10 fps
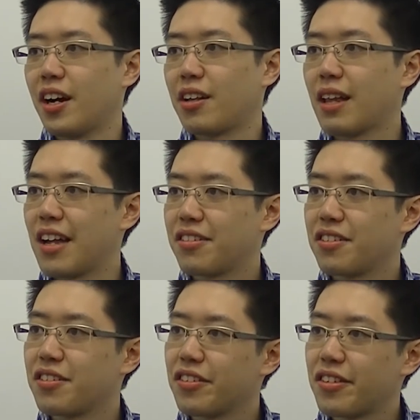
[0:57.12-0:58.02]

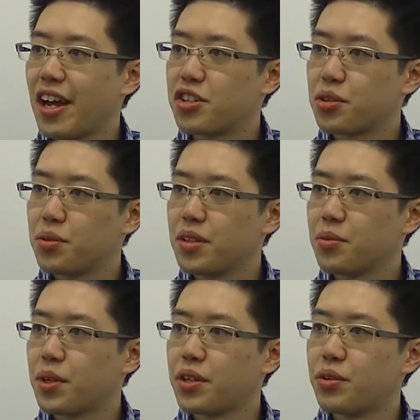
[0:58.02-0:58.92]
glasses is a natural
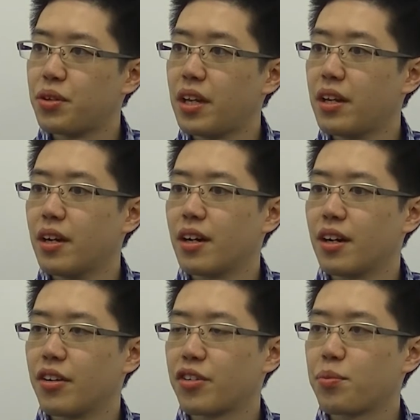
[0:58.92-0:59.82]
one where you need
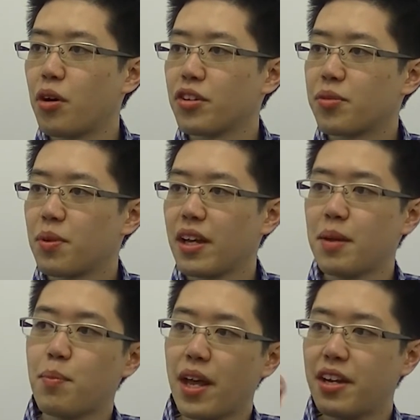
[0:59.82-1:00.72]
a small
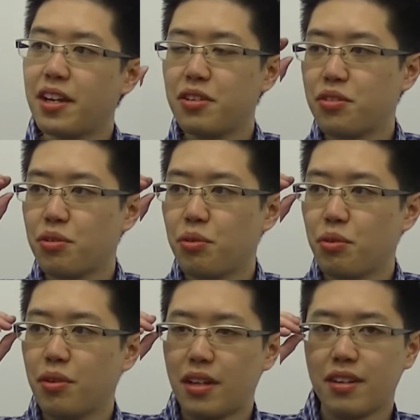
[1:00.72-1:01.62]
display embedded
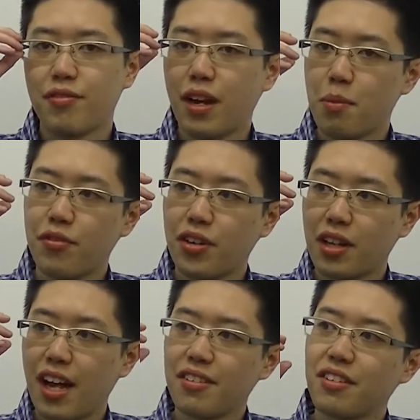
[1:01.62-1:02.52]
into the frame of your
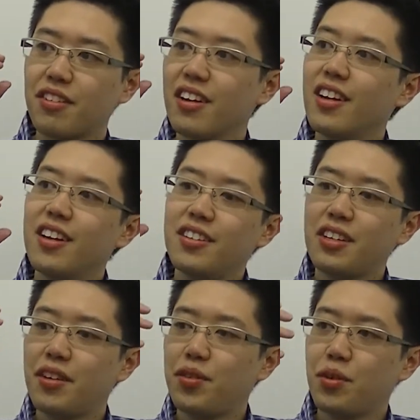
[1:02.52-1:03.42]
glasses
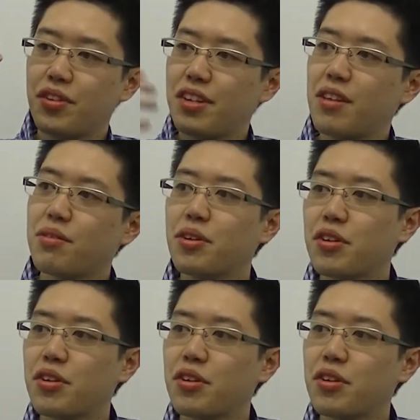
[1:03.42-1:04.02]
to give you a see-through